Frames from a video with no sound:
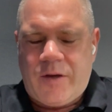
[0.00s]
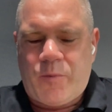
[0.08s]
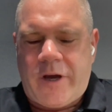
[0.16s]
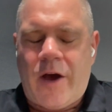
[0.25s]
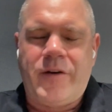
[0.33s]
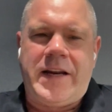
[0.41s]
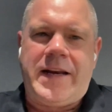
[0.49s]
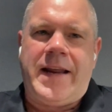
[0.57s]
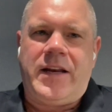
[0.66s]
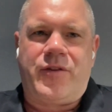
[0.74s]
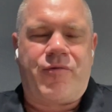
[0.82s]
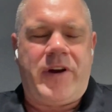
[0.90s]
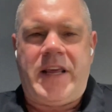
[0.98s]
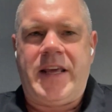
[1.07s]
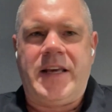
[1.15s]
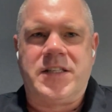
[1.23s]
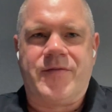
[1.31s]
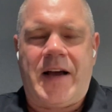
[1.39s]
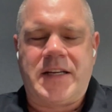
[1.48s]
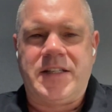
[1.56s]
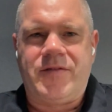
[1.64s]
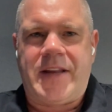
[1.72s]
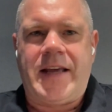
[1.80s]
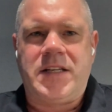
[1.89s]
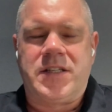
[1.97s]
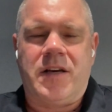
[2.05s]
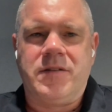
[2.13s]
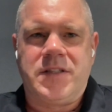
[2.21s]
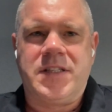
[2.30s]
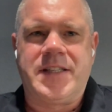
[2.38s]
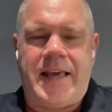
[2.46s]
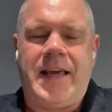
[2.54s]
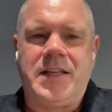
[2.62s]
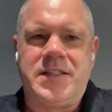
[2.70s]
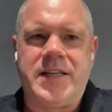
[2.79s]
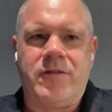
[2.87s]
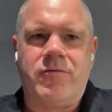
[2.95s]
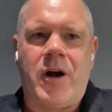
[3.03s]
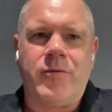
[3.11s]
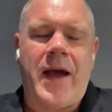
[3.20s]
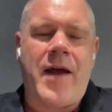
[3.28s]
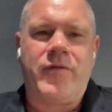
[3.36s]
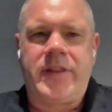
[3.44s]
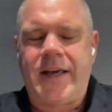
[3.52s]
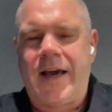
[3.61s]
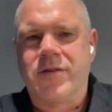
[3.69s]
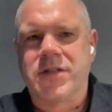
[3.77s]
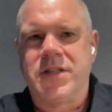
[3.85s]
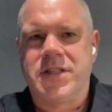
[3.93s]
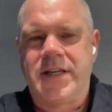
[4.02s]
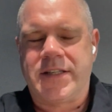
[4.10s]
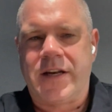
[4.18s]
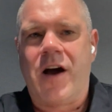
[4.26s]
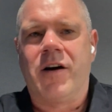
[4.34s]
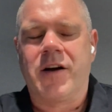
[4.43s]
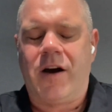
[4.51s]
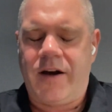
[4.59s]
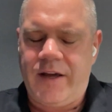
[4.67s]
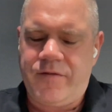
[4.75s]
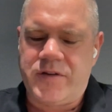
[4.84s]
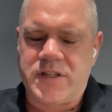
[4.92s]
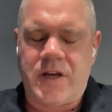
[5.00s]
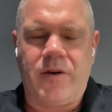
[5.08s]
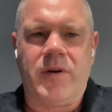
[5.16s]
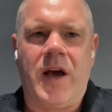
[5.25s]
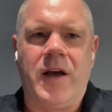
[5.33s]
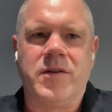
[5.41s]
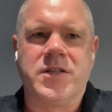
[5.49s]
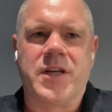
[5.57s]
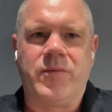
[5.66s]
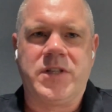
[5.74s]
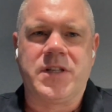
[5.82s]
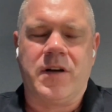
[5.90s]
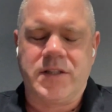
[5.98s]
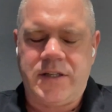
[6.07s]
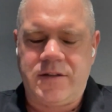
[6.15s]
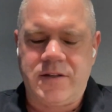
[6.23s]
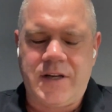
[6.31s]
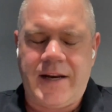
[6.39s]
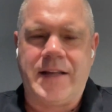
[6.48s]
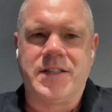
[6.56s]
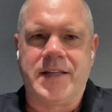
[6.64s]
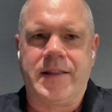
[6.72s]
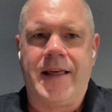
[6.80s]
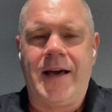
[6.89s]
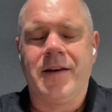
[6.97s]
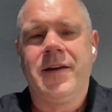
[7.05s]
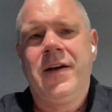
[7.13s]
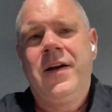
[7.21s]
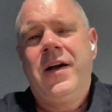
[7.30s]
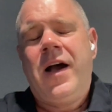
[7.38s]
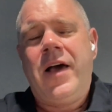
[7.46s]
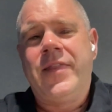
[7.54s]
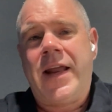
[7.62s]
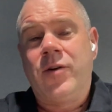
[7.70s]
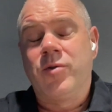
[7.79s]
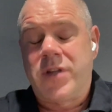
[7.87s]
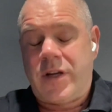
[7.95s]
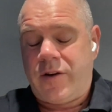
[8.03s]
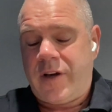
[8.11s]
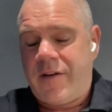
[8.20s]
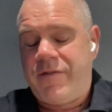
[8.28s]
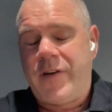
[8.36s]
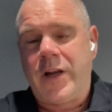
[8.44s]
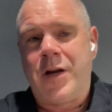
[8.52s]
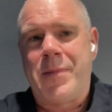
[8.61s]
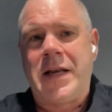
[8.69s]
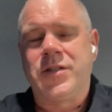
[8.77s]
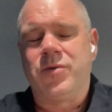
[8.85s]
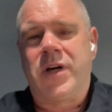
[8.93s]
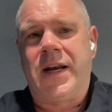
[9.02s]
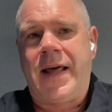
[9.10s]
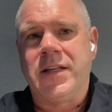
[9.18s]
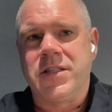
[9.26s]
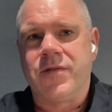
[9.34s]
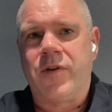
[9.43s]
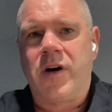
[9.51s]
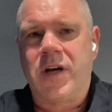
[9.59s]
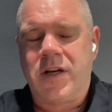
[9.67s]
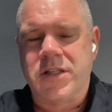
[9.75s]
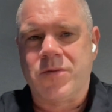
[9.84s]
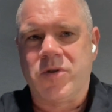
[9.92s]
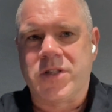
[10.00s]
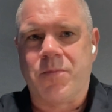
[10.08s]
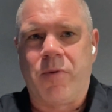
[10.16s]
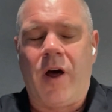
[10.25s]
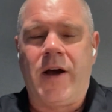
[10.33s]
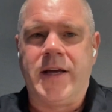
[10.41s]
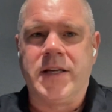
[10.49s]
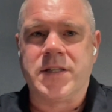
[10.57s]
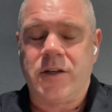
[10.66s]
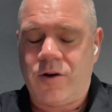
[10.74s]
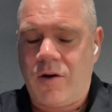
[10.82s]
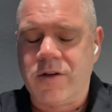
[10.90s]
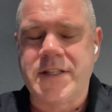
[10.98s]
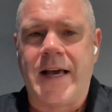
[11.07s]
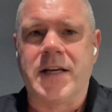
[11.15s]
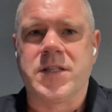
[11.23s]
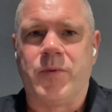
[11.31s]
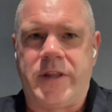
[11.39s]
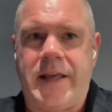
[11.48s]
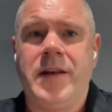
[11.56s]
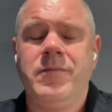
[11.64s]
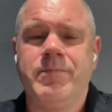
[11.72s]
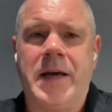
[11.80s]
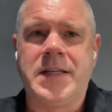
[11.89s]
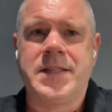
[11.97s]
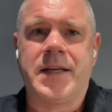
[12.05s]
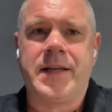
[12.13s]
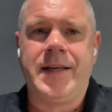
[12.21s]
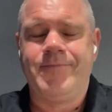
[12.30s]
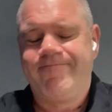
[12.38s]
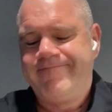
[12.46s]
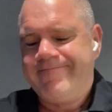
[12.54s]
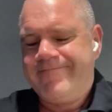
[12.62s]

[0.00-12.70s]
we only need 3 years of active data to sit in Zero. Everything else can sit in archive. So we started cleansing that, and then also doing a fundamental cleanse of our customer suppliers and contacts within, basically.